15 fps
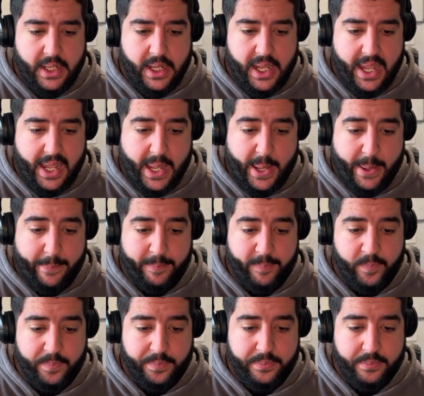
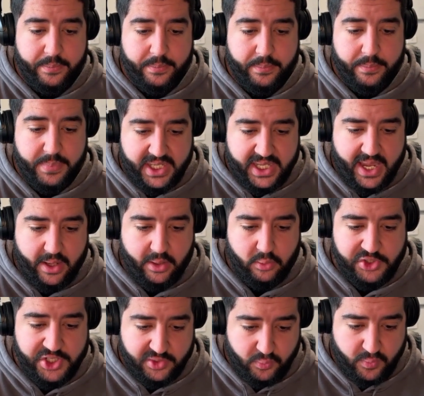But yeah,
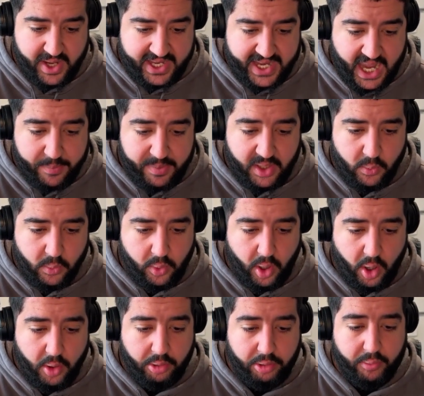just recapping, we'll
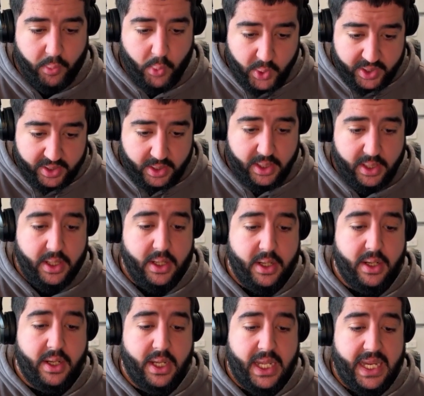go through it.
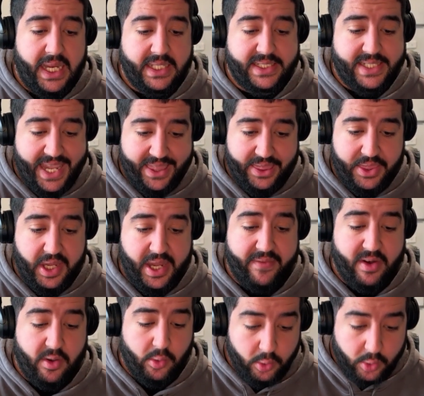In 10th, I have
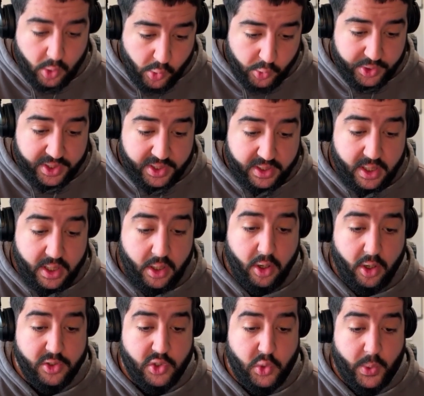Errol Goulden
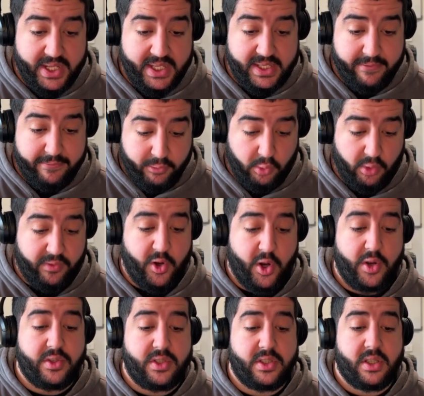on 24
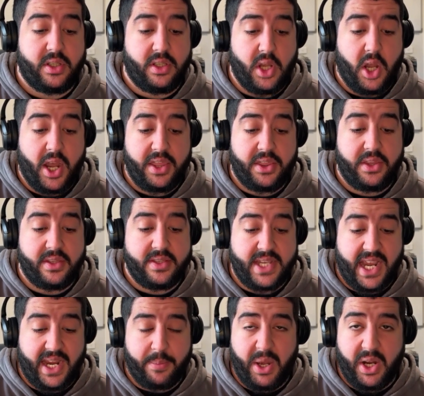votes. 9th,
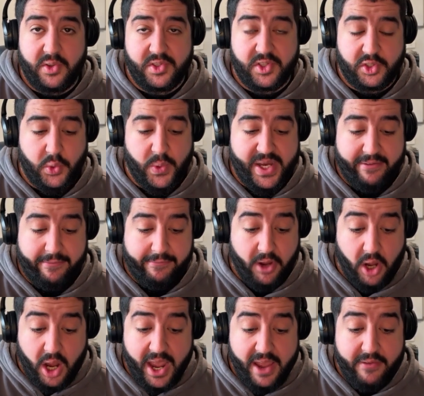Zach Butters on
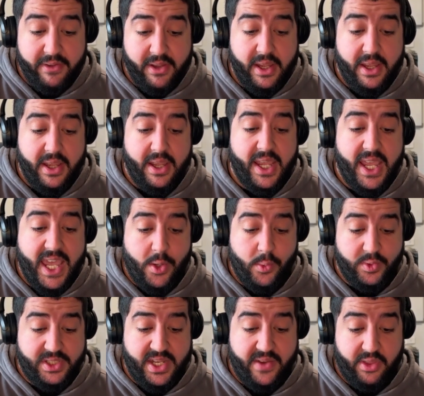25. Equal
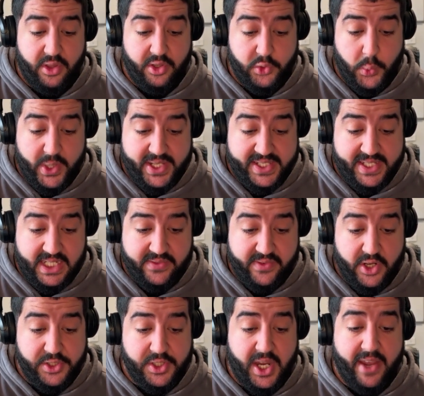7th on 26
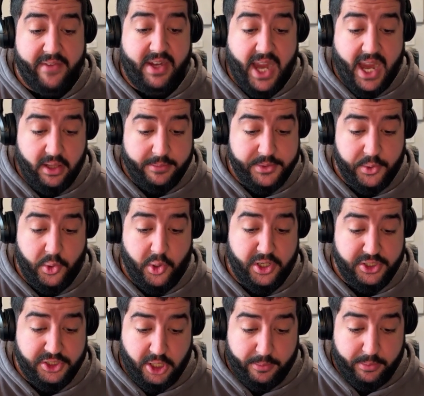votes, I have Caleb Sarong
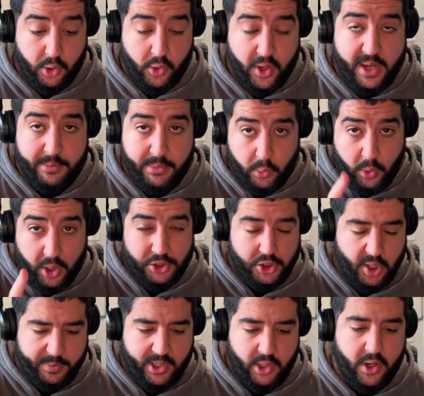and Tom Green, but watch
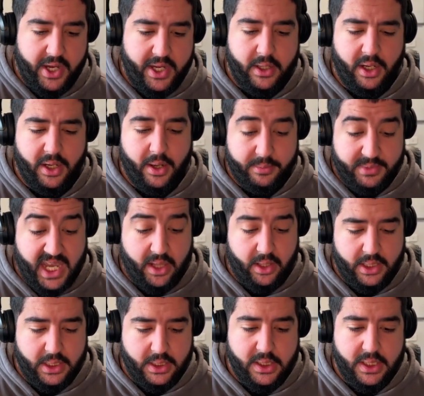Tommy Green, I'm telling you.